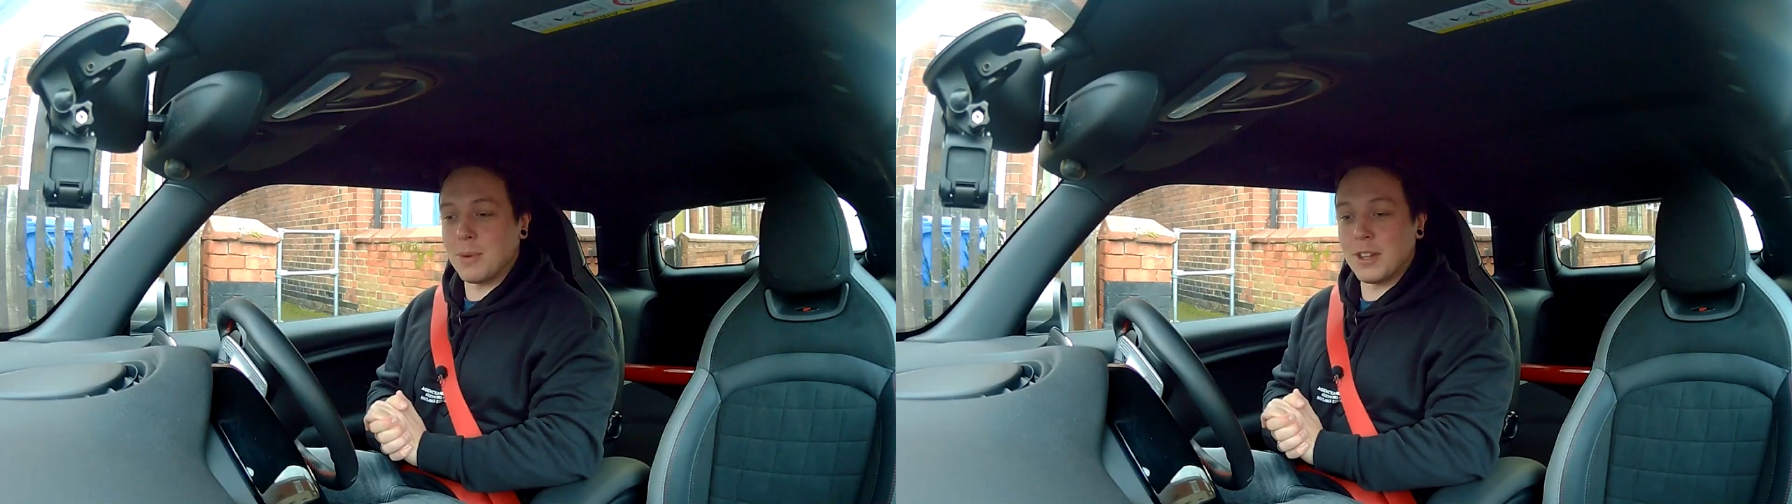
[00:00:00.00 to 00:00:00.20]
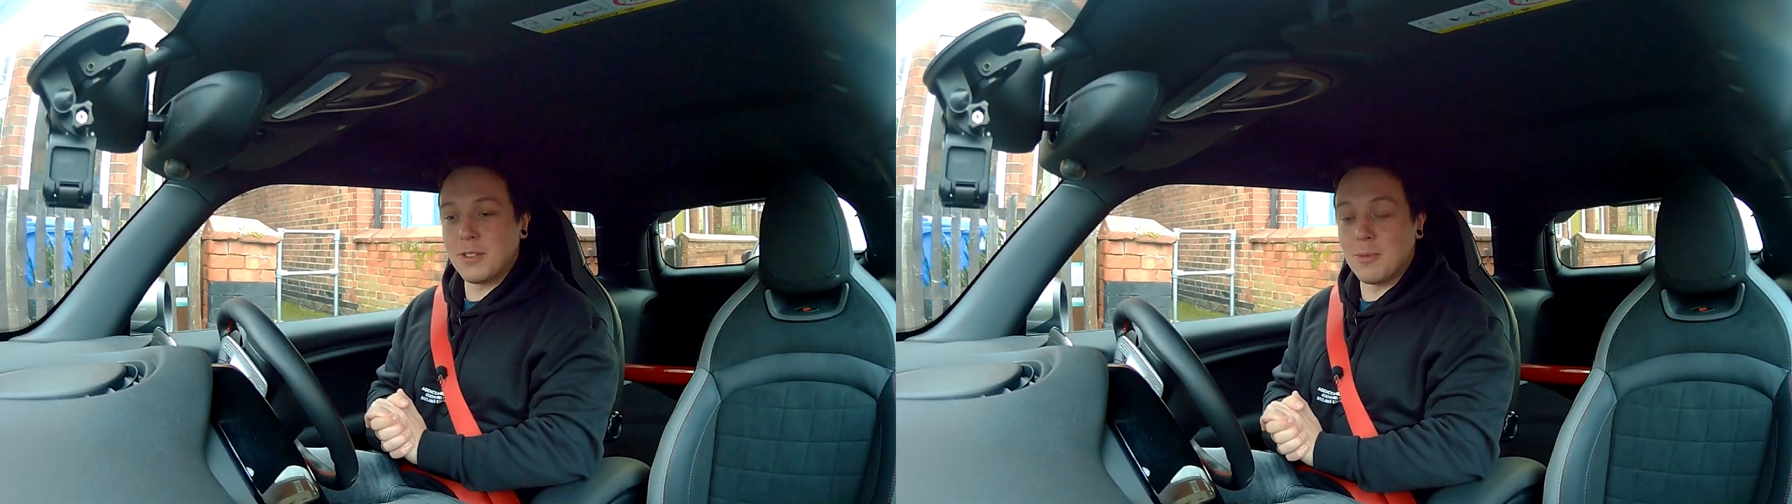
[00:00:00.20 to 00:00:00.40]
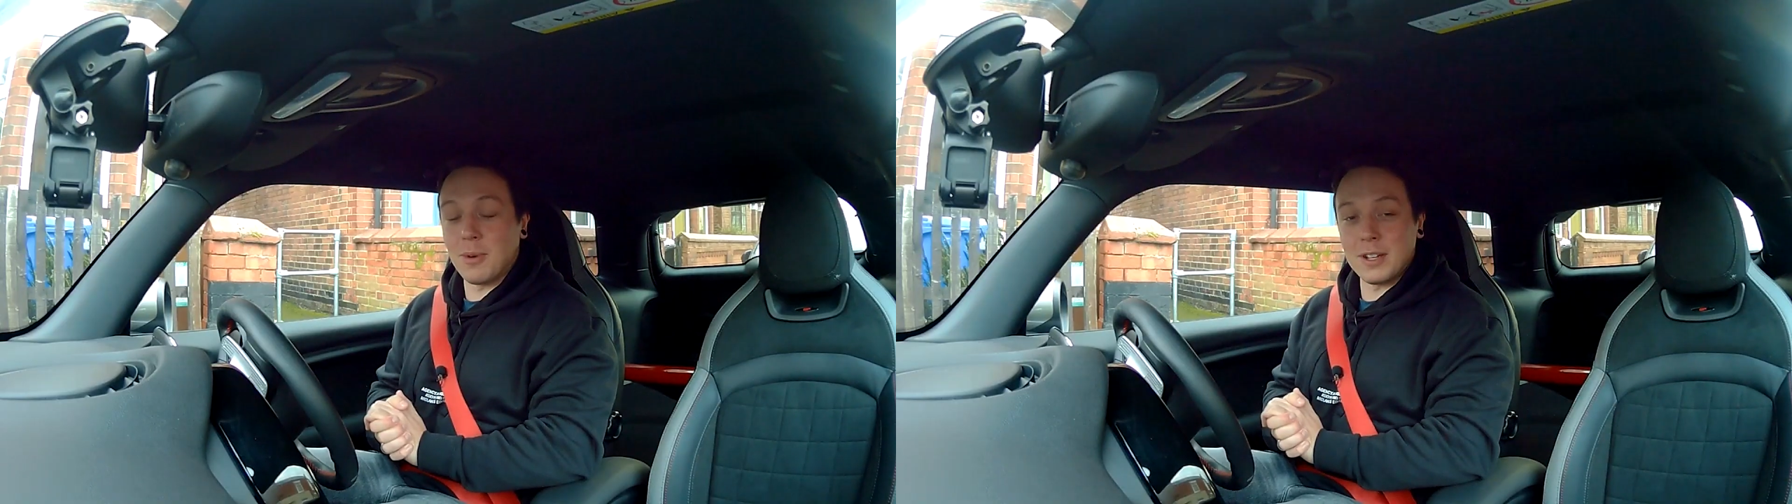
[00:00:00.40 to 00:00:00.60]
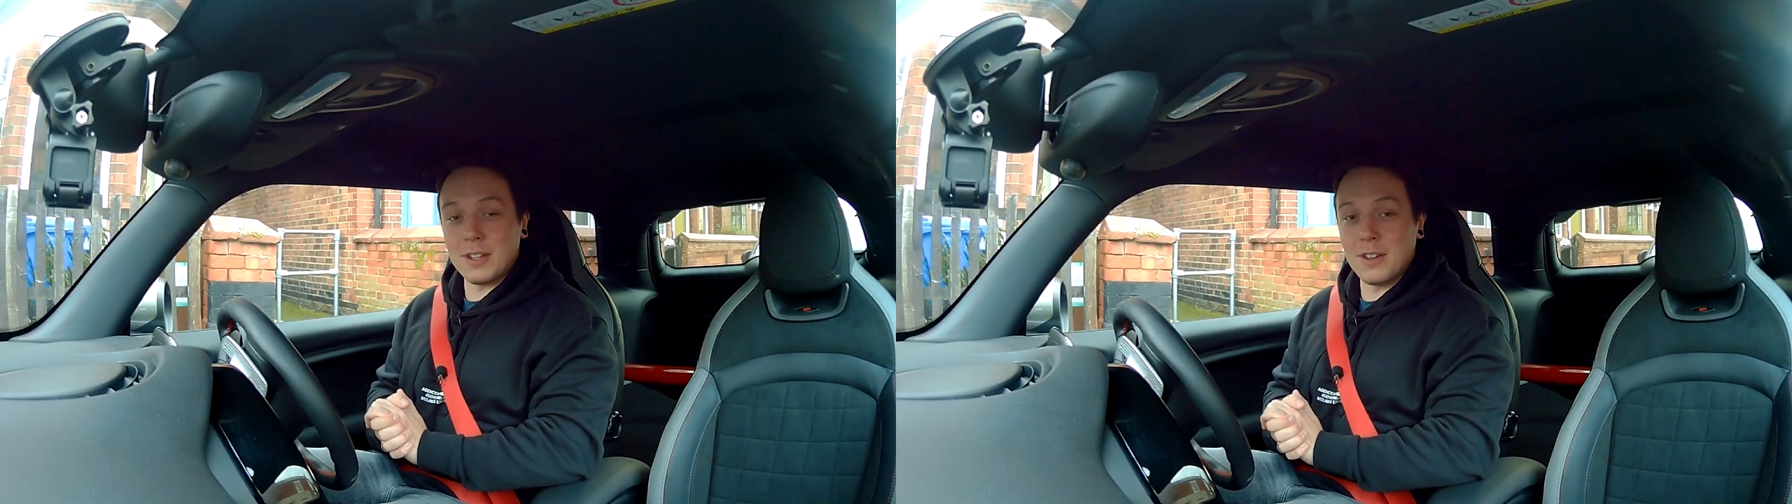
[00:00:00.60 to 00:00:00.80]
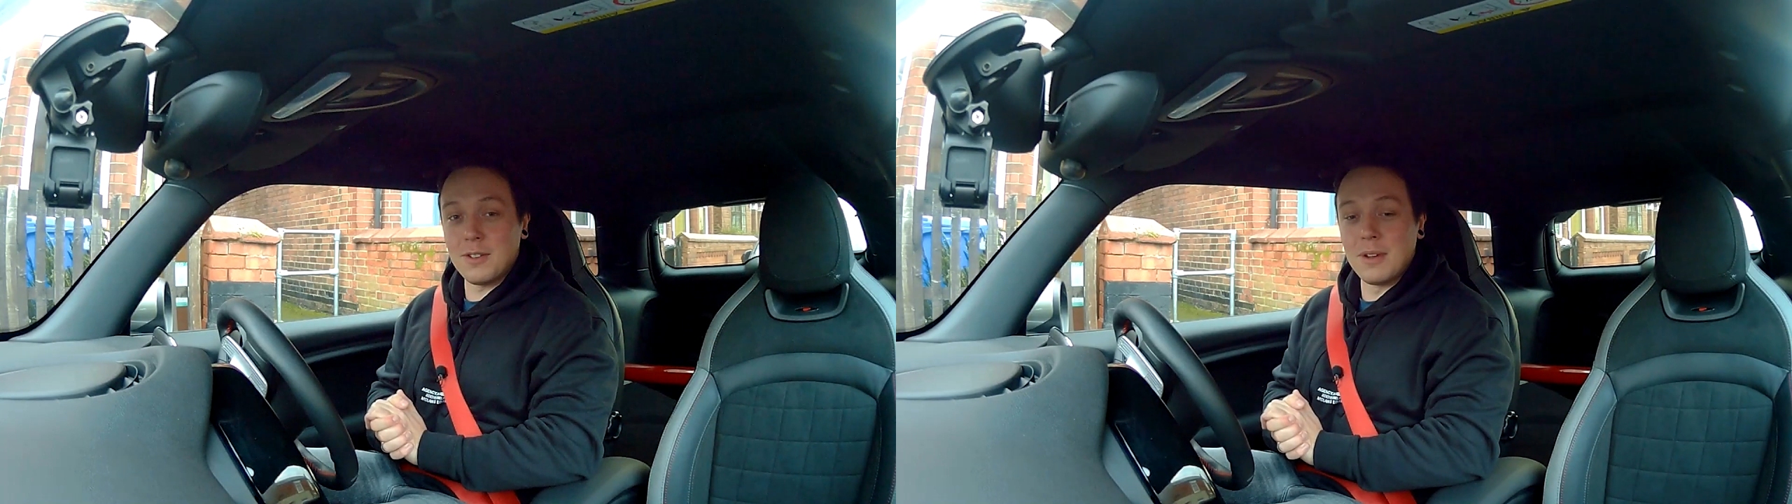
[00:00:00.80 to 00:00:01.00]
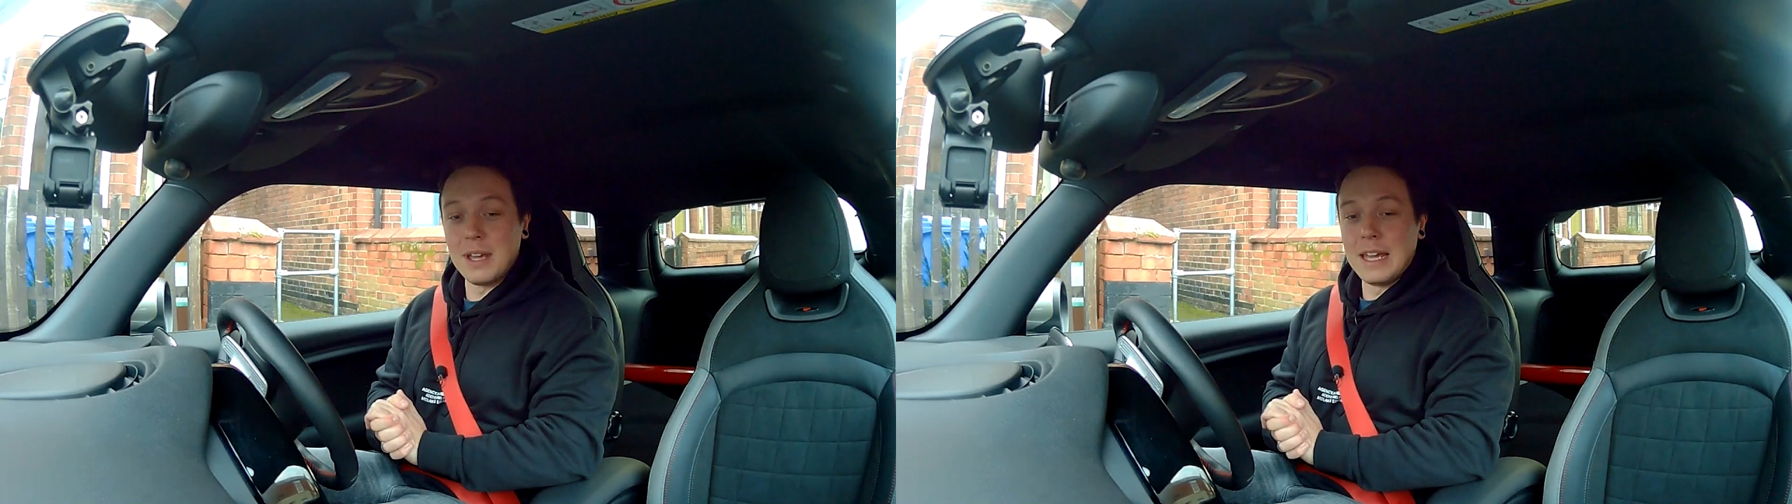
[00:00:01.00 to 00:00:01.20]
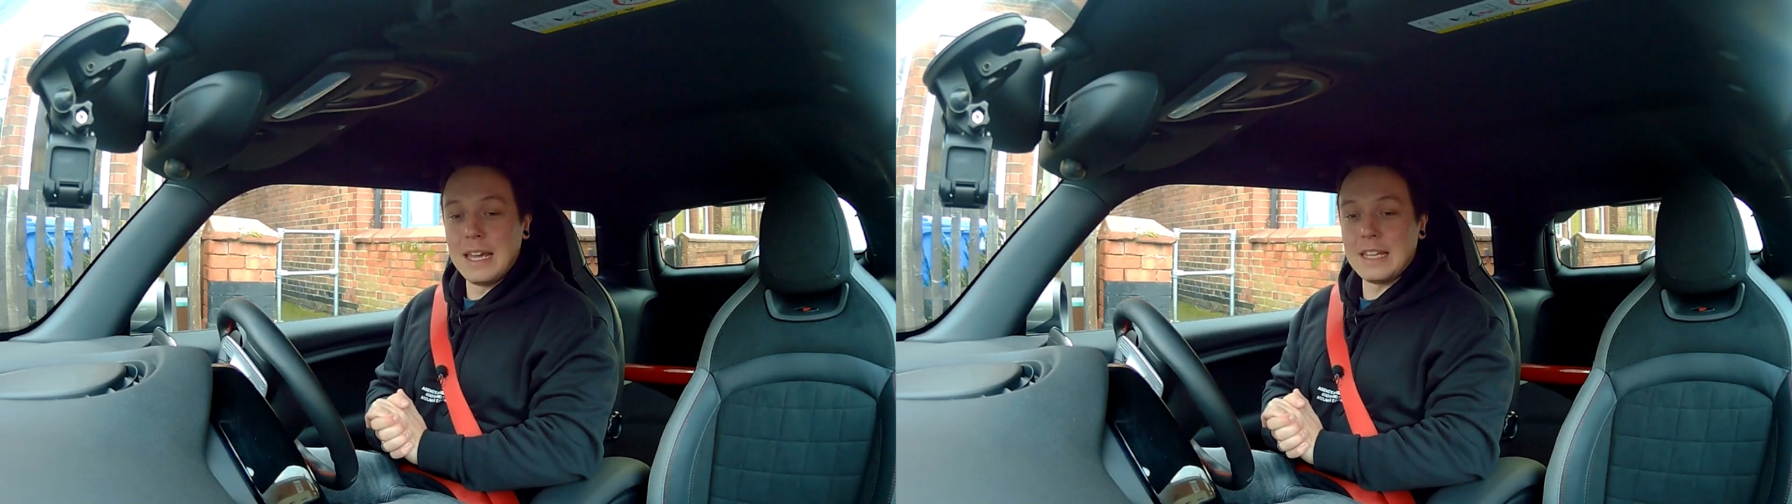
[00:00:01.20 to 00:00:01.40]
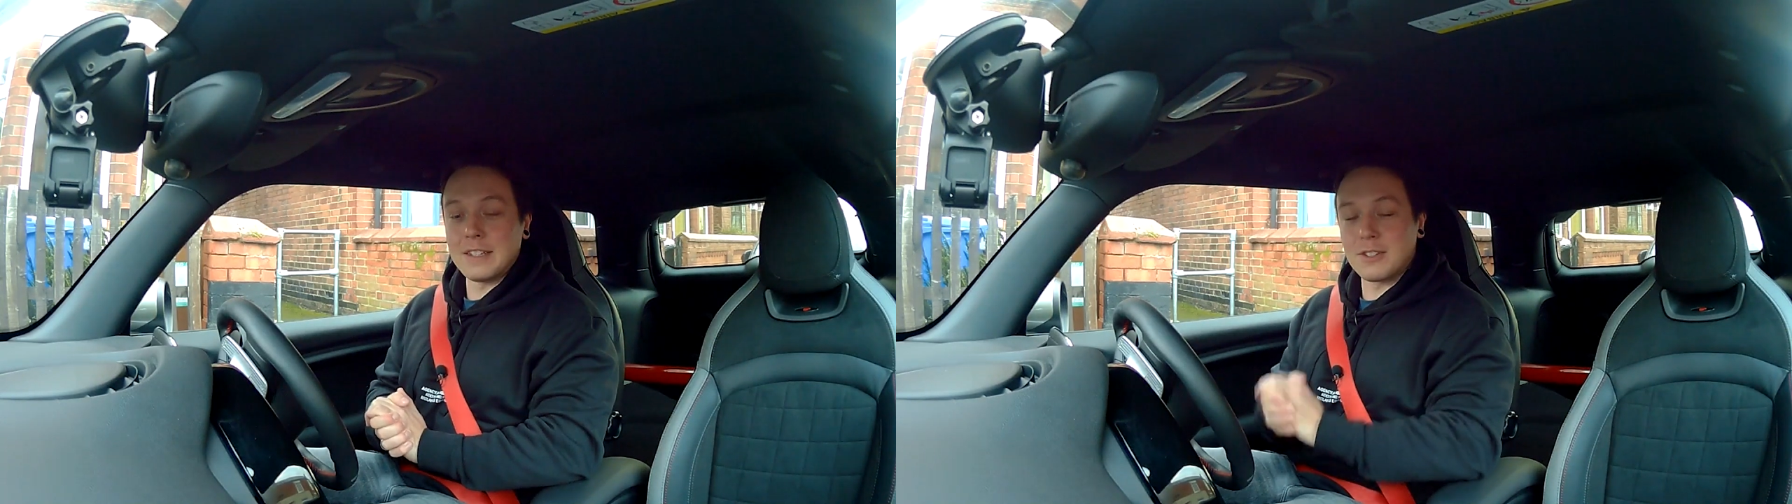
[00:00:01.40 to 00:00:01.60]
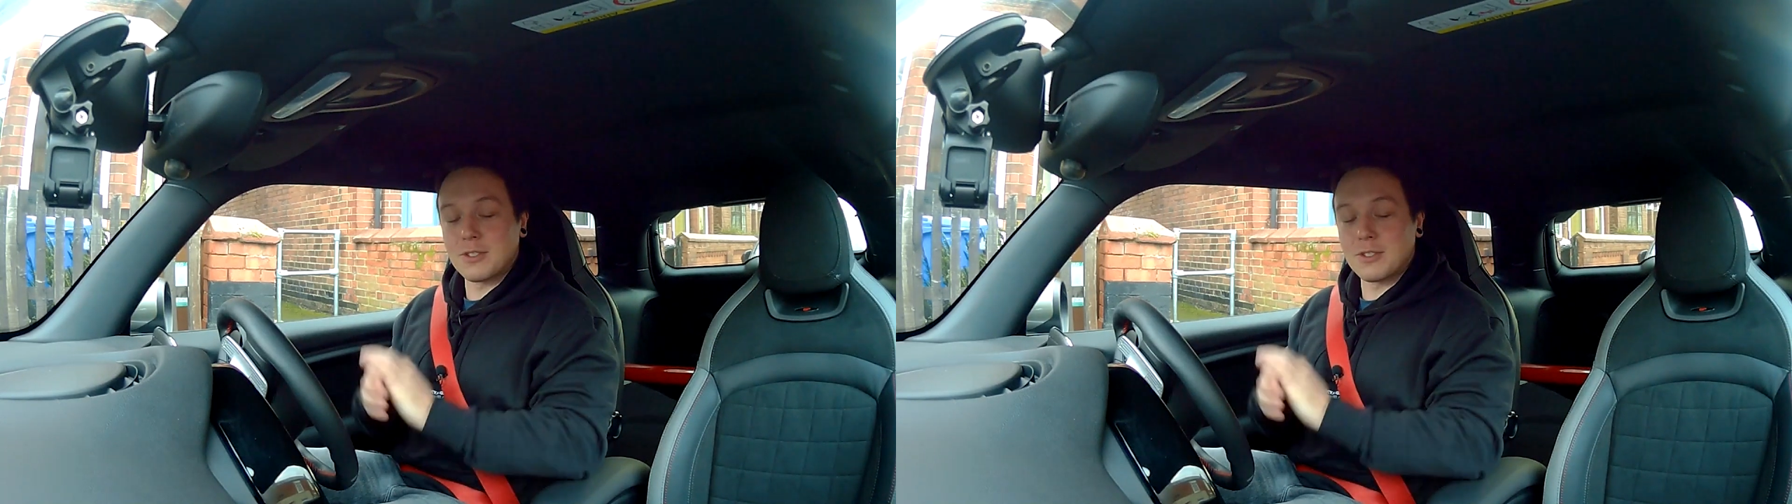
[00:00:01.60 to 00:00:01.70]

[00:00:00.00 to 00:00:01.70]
I thought what I'd do is I'd